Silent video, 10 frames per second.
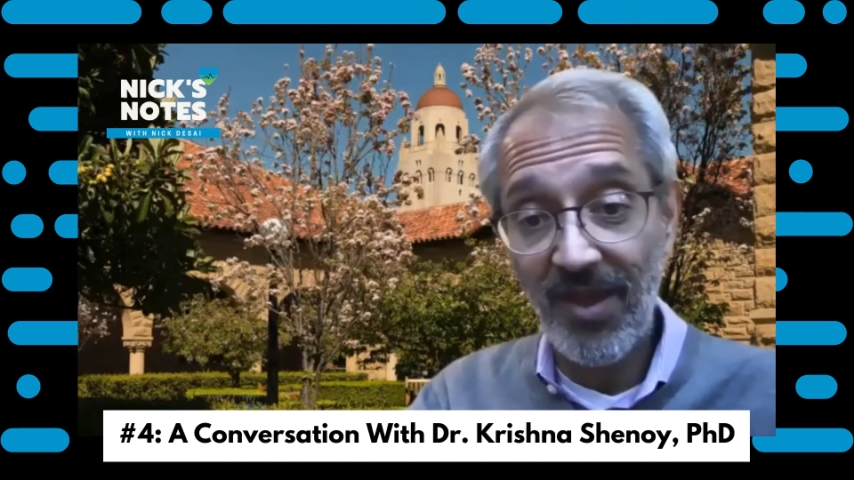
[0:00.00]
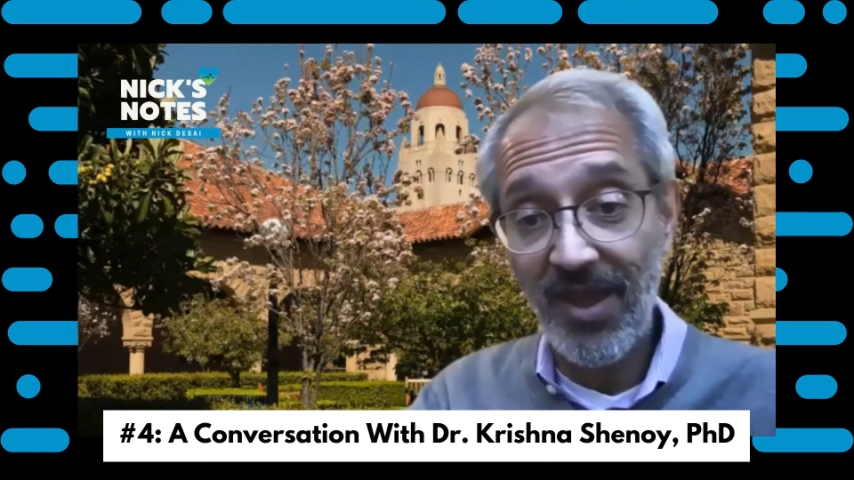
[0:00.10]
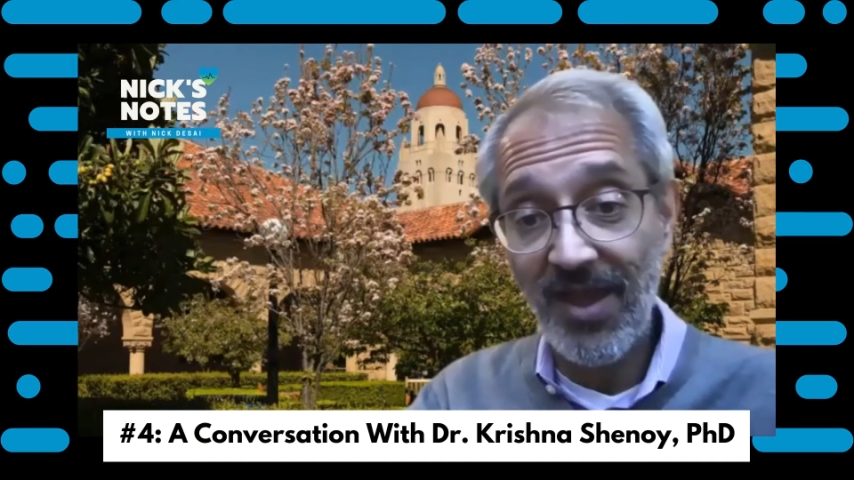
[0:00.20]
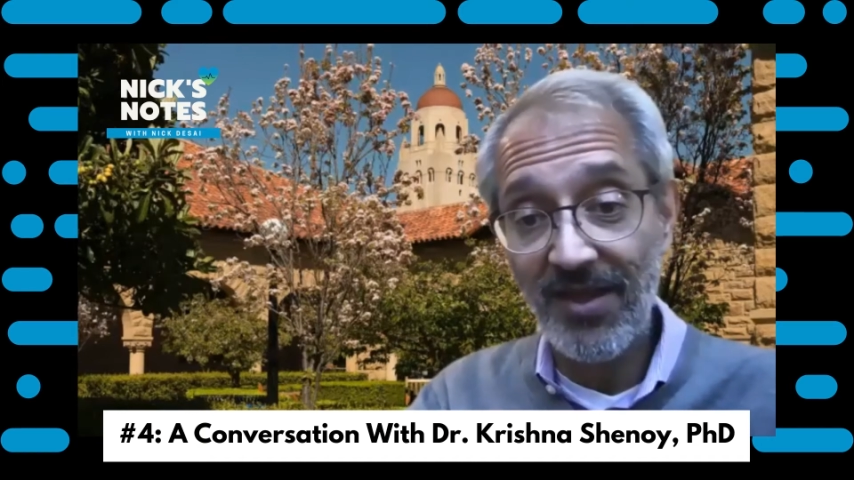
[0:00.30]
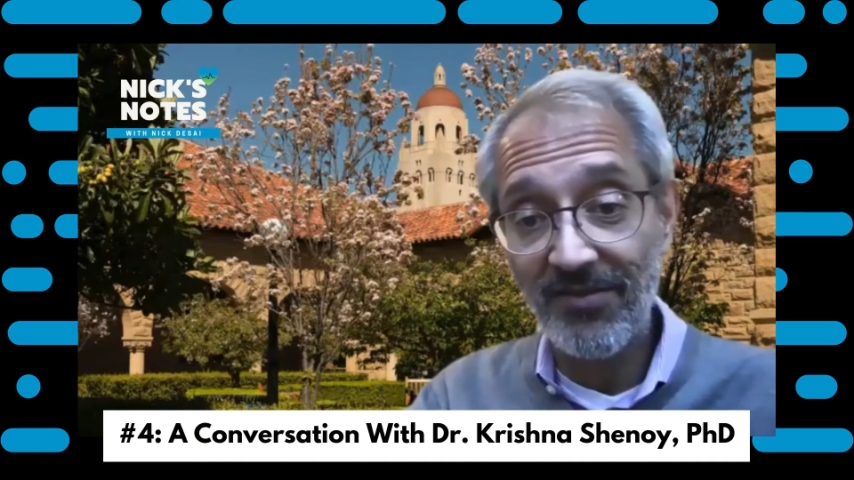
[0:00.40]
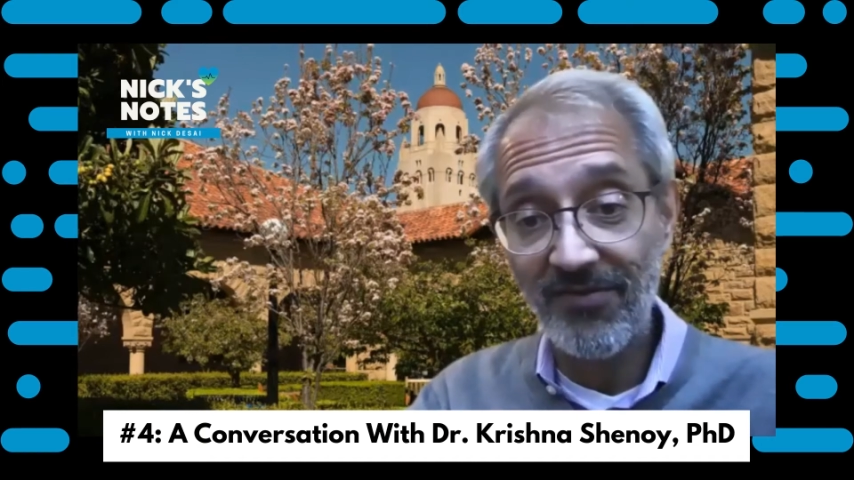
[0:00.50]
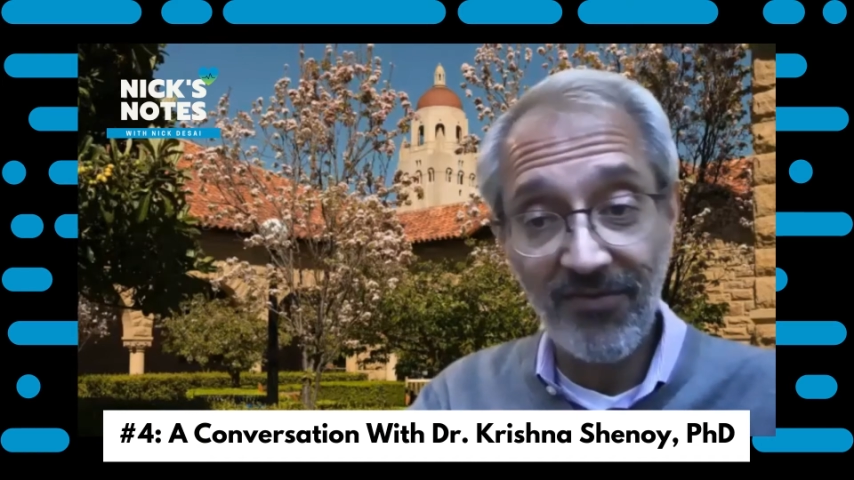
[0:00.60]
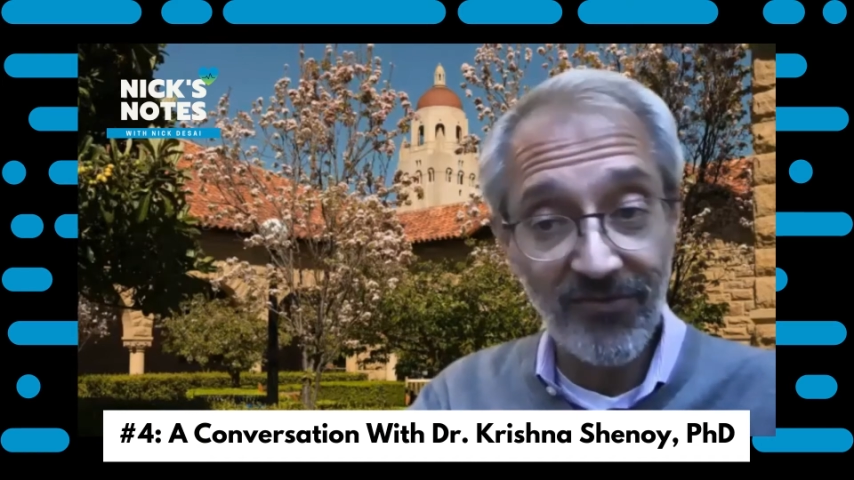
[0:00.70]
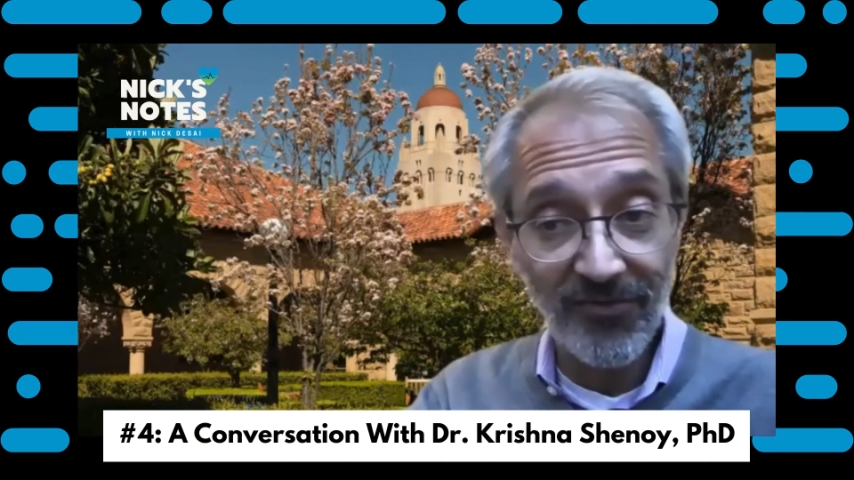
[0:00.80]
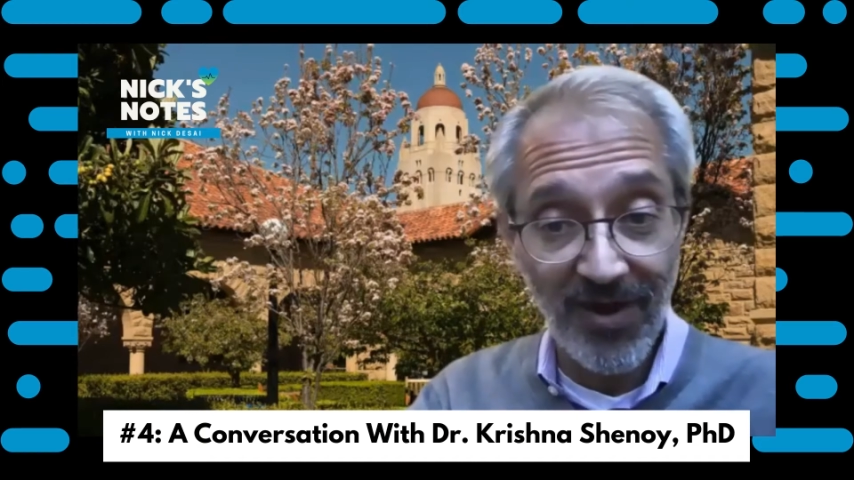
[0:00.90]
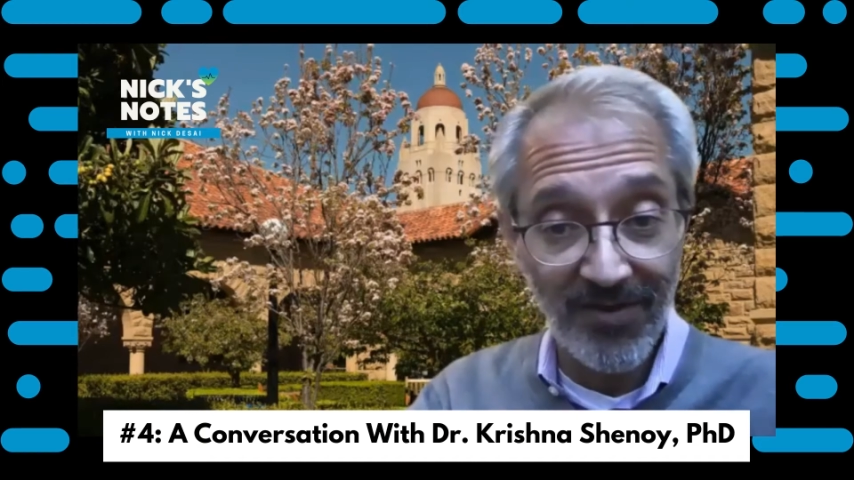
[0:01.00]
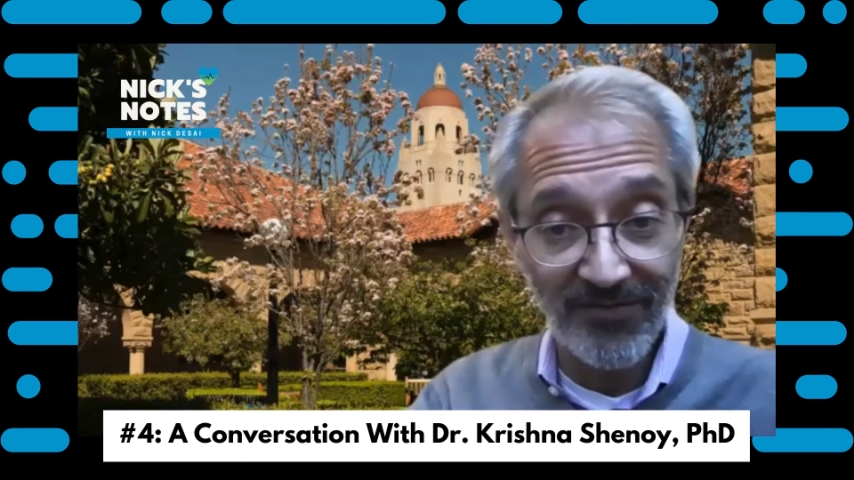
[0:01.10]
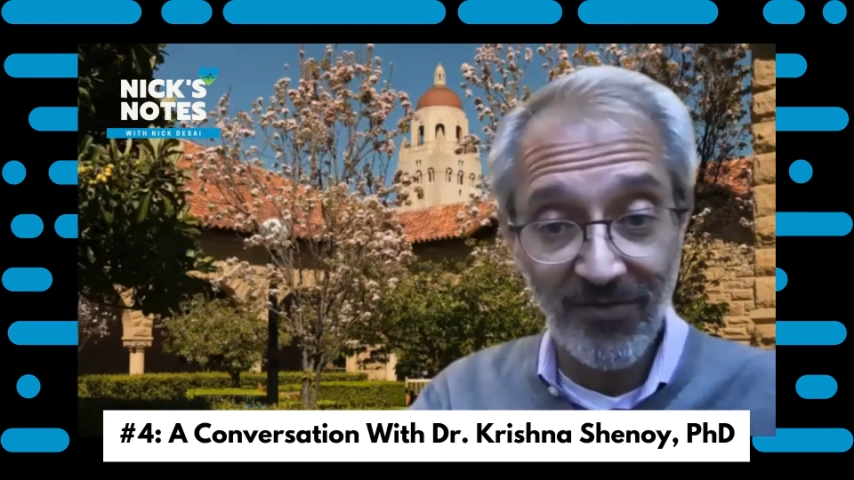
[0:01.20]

and sensorized